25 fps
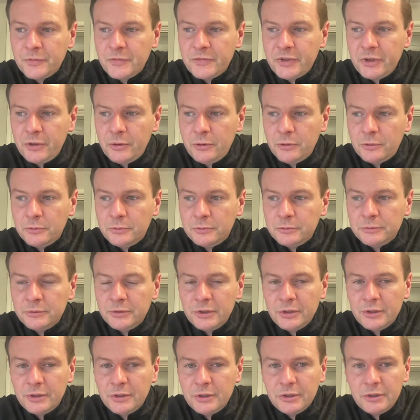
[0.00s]
So
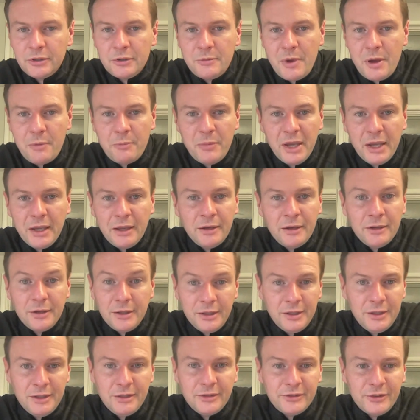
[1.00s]
they're not making it
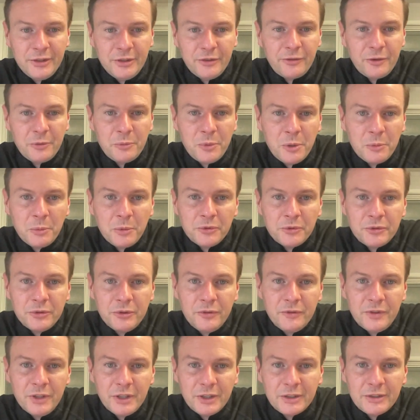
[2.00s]
easy for people to
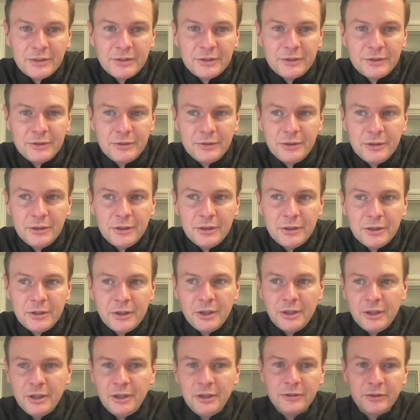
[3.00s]
even
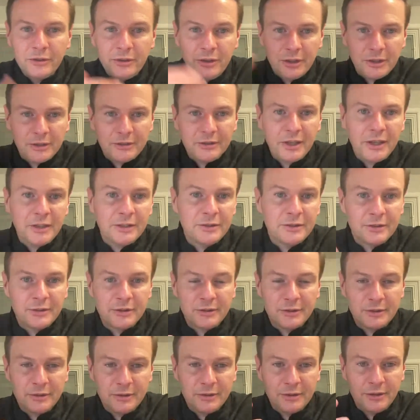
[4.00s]
easily
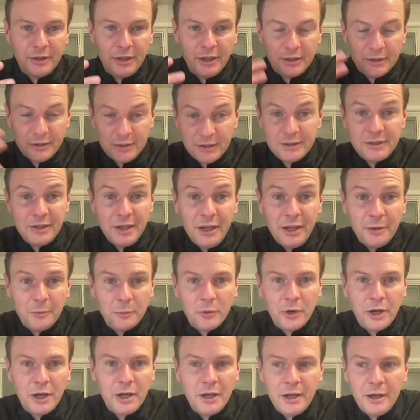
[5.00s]
access the team
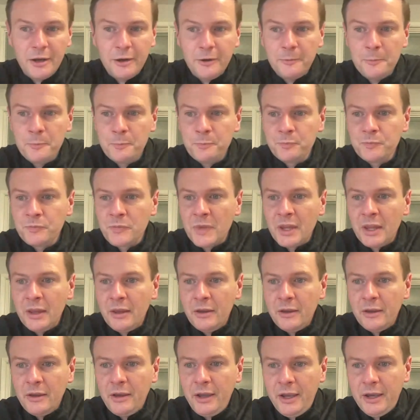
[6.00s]
right now.
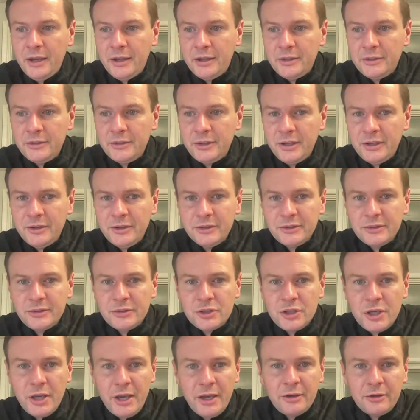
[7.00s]
And this
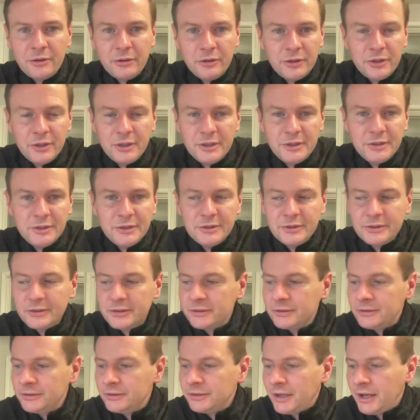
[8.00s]
channel is
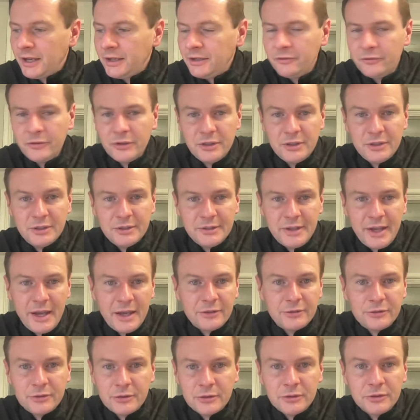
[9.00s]
kind of a
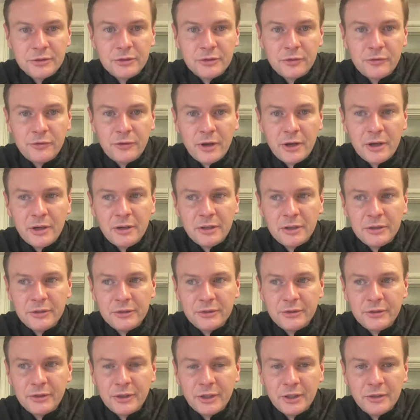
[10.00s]
disaster so far
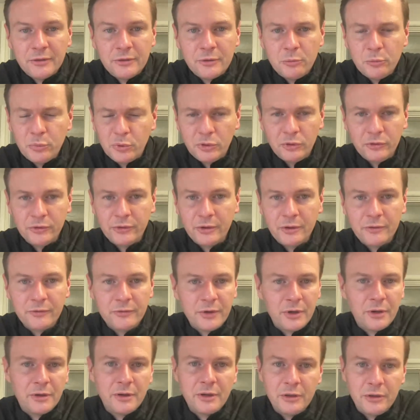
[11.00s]
because like the Bulls aren't
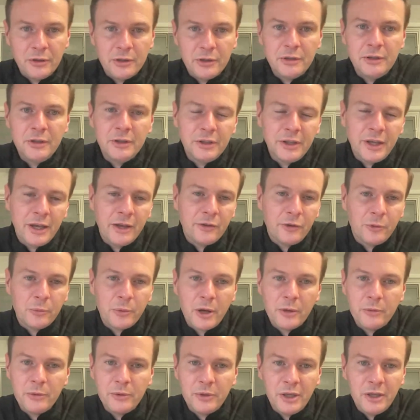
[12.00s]
very good. Yeah, they'll
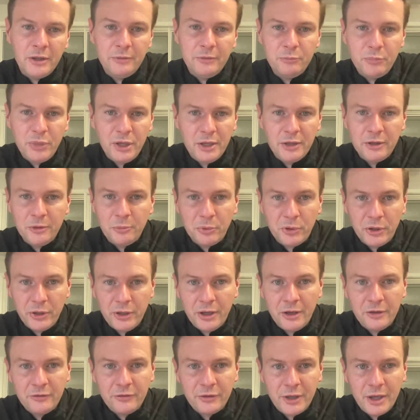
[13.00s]
probably be in a
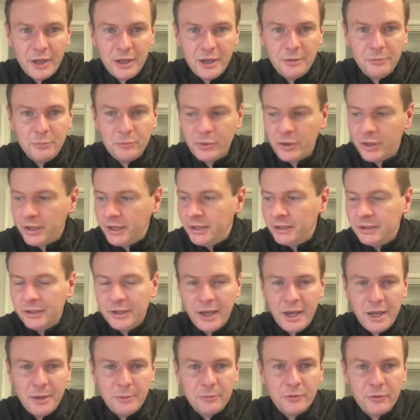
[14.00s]
playoff game, play-in
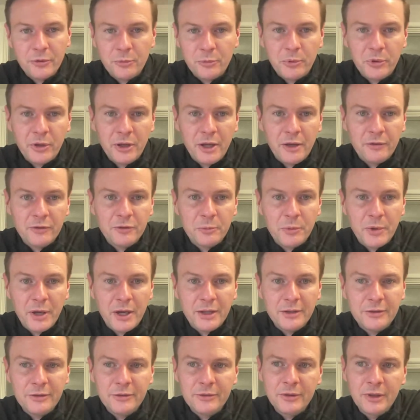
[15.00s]
game for the playoff
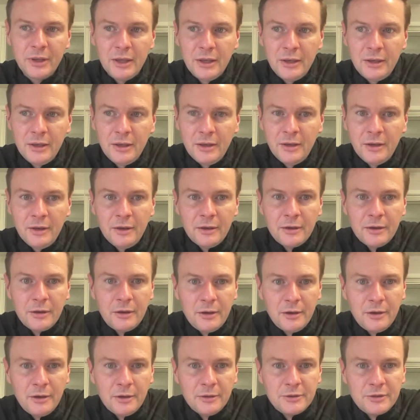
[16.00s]
spots,
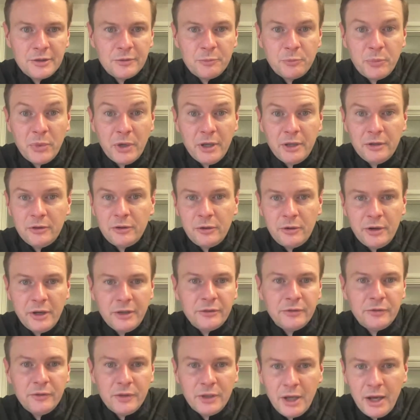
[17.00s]
just by the
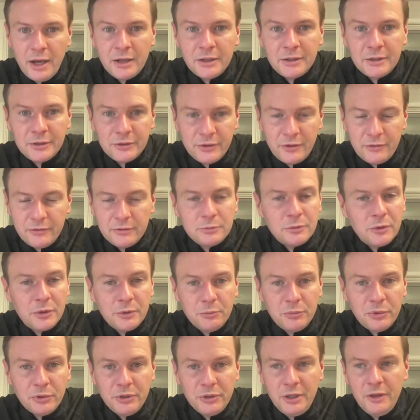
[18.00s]
grace of God, because
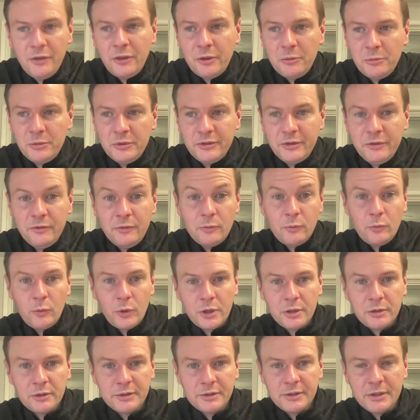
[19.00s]
everyone beneath them is even
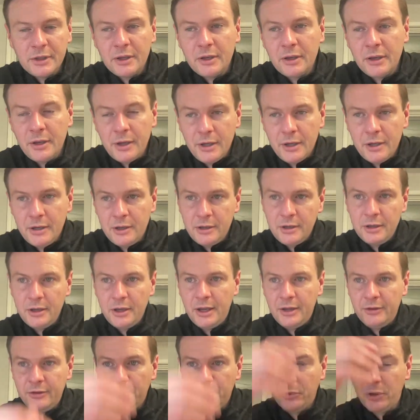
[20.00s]
worse.
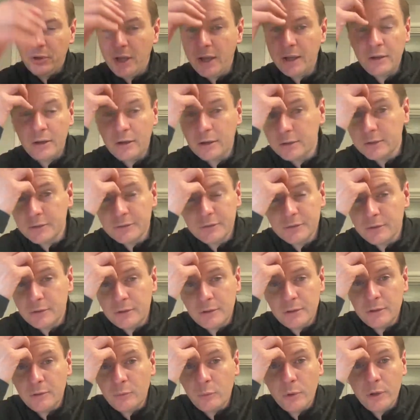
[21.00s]
And the Blackhawks
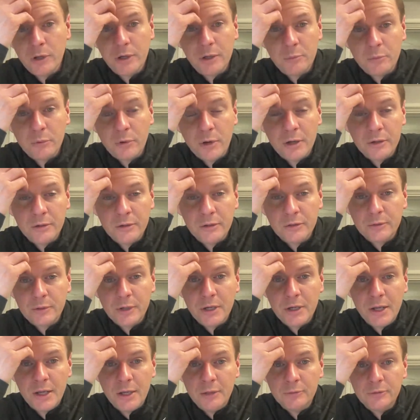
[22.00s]
are a work in progress
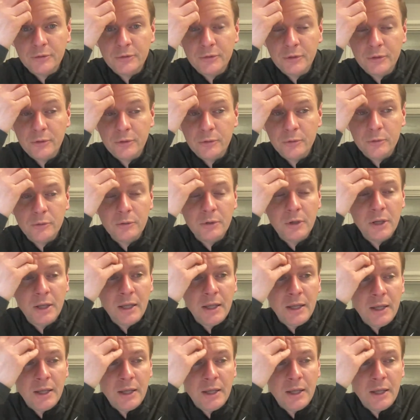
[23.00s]
right now too.